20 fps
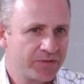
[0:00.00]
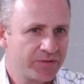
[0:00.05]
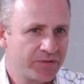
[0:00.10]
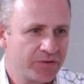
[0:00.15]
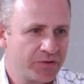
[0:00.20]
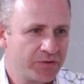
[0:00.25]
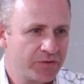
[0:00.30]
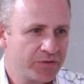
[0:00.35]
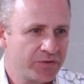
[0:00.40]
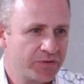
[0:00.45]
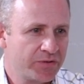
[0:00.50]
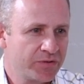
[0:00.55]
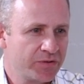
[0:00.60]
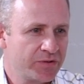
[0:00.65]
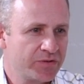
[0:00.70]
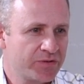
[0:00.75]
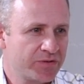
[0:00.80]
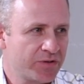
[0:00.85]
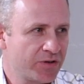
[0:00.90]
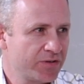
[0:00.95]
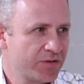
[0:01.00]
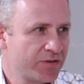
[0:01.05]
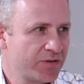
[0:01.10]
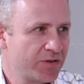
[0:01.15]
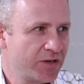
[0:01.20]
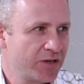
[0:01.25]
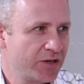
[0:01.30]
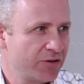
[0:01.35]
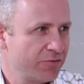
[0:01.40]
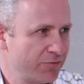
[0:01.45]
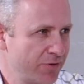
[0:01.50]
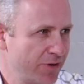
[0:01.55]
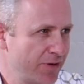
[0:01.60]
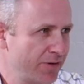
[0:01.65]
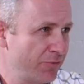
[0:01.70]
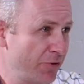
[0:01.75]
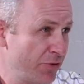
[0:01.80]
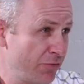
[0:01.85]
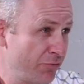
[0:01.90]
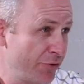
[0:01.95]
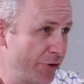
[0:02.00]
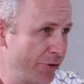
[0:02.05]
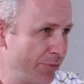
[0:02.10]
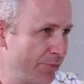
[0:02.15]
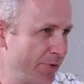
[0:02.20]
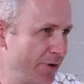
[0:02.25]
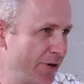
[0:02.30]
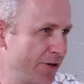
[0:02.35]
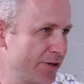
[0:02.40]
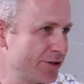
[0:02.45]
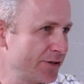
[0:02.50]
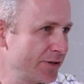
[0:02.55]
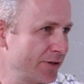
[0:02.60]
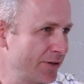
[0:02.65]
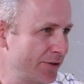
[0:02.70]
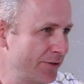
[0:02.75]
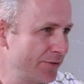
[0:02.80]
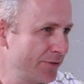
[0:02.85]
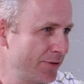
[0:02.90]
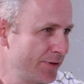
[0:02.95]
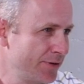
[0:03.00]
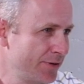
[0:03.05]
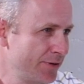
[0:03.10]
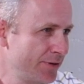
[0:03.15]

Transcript: until you start seeing it run with real production load.